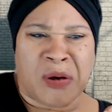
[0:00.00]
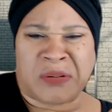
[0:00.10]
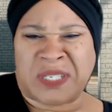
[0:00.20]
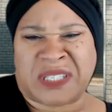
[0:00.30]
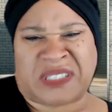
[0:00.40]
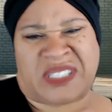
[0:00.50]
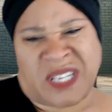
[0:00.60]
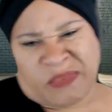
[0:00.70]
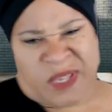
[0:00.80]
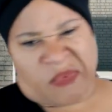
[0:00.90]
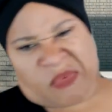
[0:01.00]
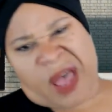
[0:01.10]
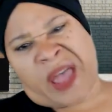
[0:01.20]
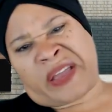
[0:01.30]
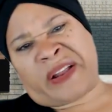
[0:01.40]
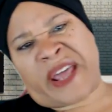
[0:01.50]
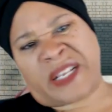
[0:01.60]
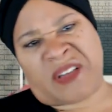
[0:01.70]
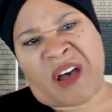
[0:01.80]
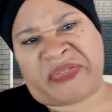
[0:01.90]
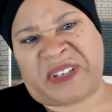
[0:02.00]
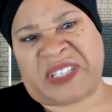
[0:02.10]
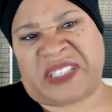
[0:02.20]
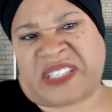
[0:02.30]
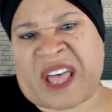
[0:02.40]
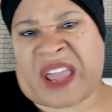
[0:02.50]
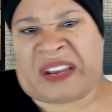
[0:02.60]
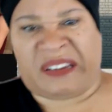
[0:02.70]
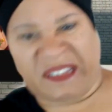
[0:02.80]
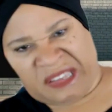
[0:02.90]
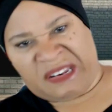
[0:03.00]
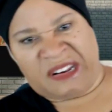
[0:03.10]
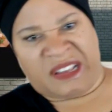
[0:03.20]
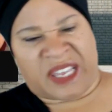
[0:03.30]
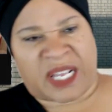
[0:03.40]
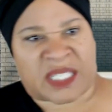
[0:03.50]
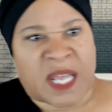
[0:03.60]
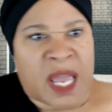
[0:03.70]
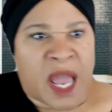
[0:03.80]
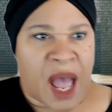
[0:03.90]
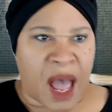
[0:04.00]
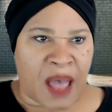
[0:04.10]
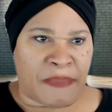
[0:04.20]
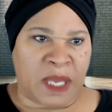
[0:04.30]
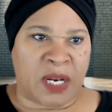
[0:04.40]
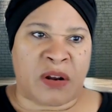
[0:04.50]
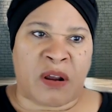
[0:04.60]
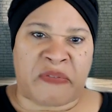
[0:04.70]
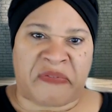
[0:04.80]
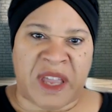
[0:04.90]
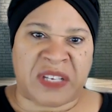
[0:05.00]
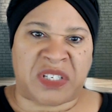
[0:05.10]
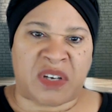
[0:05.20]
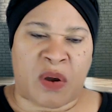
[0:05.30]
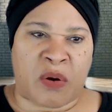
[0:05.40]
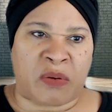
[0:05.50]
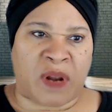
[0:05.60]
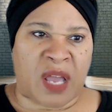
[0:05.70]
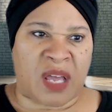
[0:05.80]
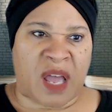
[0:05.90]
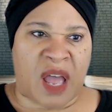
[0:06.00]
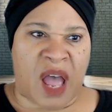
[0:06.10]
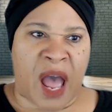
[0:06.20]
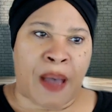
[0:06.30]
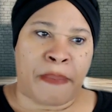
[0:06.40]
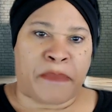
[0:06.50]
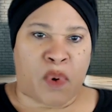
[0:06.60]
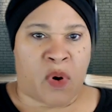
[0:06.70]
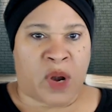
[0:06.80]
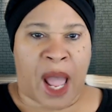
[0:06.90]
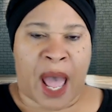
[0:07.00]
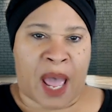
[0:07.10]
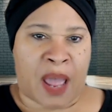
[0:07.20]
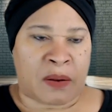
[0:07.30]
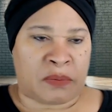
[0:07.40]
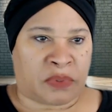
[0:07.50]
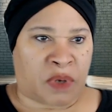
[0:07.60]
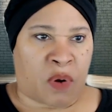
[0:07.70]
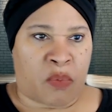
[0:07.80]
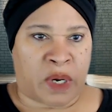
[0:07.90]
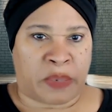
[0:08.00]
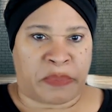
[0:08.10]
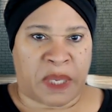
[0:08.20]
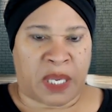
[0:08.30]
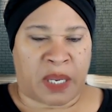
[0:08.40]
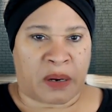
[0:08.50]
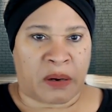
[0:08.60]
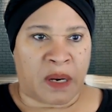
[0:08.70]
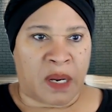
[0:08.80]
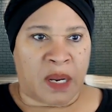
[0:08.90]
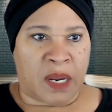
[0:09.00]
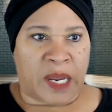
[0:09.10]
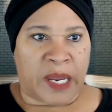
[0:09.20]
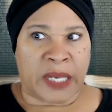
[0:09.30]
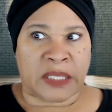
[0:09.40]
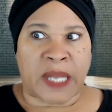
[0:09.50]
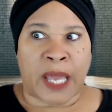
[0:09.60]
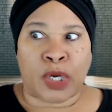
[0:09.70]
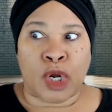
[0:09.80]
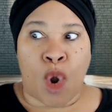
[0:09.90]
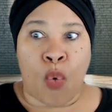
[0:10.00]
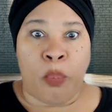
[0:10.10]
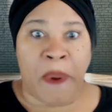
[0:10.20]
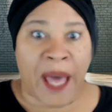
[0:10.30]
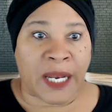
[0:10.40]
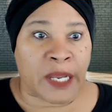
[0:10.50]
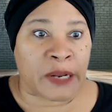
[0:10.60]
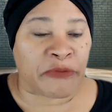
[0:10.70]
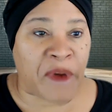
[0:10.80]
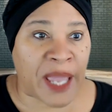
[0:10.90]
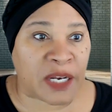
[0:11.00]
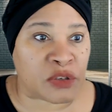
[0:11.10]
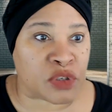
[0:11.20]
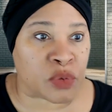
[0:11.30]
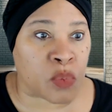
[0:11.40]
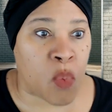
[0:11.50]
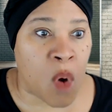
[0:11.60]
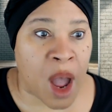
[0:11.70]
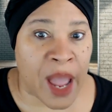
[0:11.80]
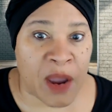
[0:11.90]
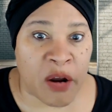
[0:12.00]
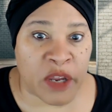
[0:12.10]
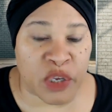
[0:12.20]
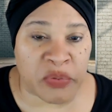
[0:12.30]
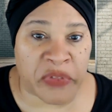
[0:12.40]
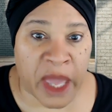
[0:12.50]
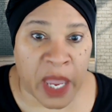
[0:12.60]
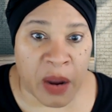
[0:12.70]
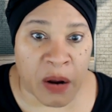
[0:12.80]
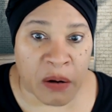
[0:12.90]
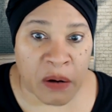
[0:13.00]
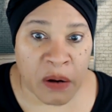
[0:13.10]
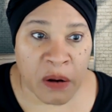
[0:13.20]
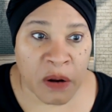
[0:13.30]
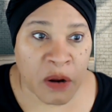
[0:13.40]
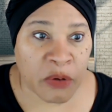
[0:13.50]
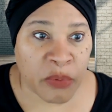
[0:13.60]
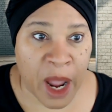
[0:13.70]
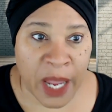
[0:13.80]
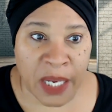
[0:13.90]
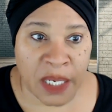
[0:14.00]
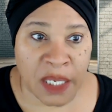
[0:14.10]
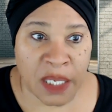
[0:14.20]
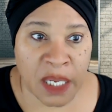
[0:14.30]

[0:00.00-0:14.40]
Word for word: holding the stem of the wine glass off to the side, leaning against. I mean, and her face showed, I'm bored. I don't want to be here. It's like nobody invited you. Why are you there? Right?